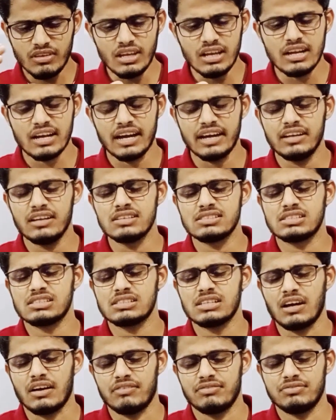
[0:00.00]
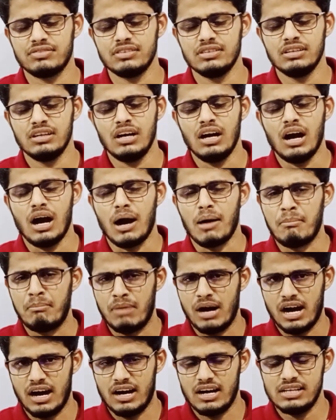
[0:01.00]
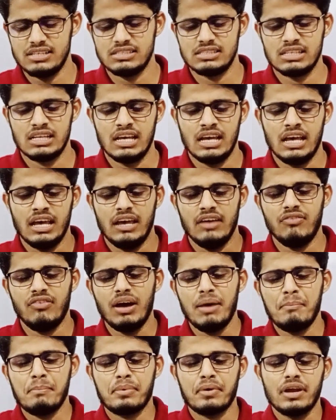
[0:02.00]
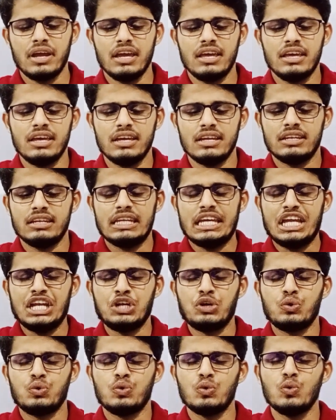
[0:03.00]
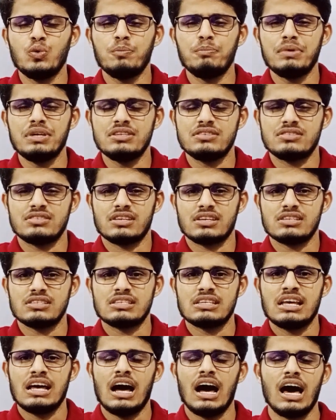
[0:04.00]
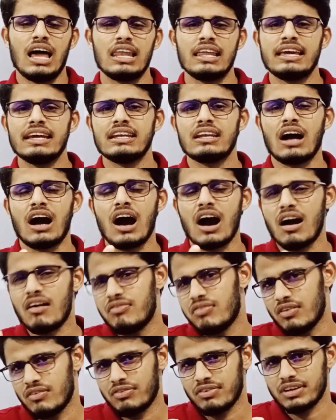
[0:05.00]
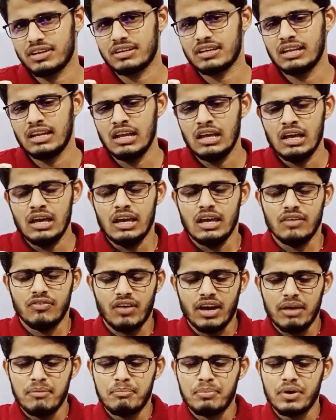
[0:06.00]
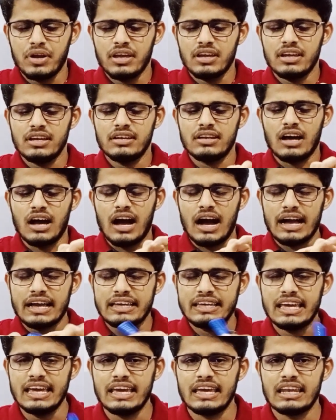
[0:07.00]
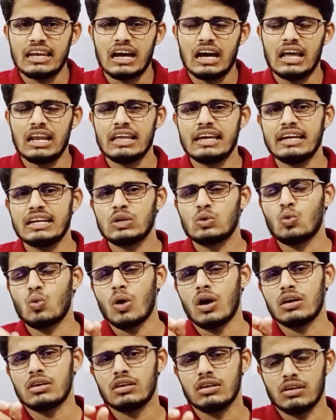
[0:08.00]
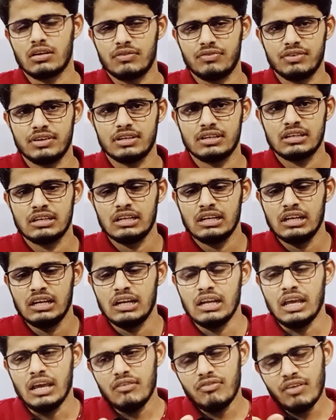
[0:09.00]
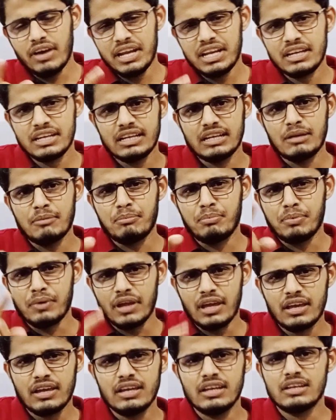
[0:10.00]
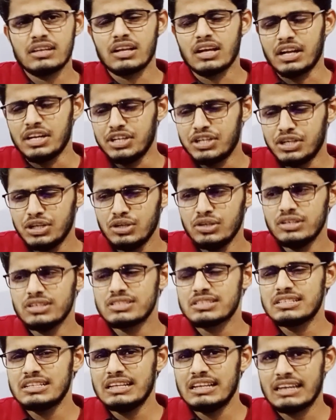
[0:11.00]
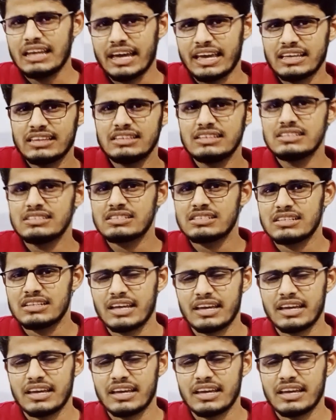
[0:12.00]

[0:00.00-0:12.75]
kind of stuff, a mass. If I break it into two pieces, I'll get half of it. If I break it again, I'll get quarter of it. If I break it continuously like this,